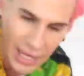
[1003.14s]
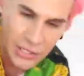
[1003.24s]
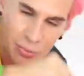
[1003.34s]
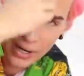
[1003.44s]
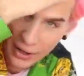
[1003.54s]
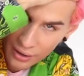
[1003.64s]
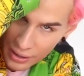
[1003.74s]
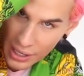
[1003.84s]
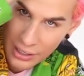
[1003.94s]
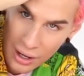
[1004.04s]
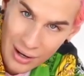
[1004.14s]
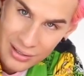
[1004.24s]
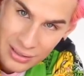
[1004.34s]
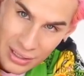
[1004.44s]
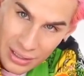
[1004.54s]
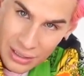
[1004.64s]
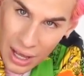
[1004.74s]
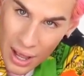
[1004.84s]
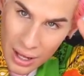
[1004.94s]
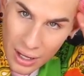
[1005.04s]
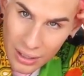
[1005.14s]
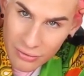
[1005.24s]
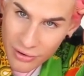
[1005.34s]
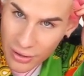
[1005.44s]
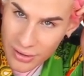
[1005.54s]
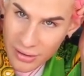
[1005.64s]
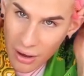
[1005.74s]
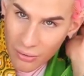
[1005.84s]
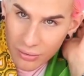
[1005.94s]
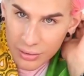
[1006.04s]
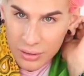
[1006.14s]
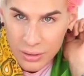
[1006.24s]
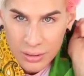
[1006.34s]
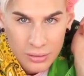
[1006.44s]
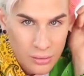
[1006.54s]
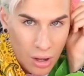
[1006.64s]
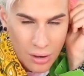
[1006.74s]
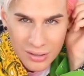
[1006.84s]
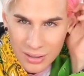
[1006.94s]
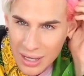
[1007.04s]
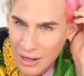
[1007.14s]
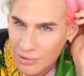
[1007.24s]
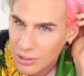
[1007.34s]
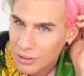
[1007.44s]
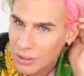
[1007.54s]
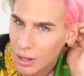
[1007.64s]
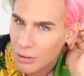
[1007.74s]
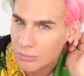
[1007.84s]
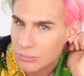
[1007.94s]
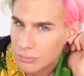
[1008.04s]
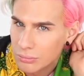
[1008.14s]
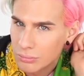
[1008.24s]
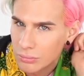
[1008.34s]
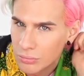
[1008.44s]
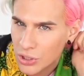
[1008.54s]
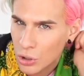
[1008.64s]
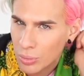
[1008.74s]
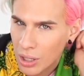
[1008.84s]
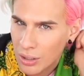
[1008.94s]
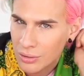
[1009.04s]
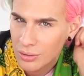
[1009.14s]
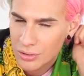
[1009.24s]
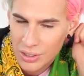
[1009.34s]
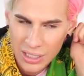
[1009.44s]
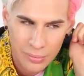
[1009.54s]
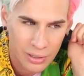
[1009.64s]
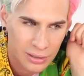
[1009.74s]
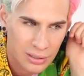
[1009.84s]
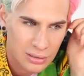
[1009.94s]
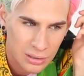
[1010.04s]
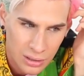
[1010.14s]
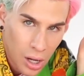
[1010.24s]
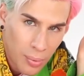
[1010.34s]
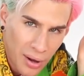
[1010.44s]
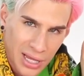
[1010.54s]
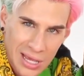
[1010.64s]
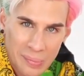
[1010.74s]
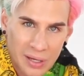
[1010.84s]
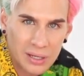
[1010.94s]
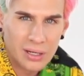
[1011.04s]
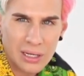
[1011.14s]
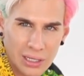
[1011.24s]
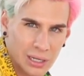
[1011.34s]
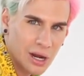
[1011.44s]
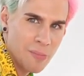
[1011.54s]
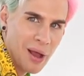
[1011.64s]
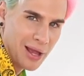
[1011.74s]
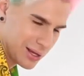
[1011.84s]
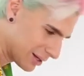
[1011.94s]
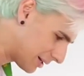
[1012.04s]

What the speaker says: I gotta do my hair again, honestly. I gotta figure this out. Honestly, kind of a look though. Should I go blonde or should I keep it like this? I'll probably keep it. All right, bye.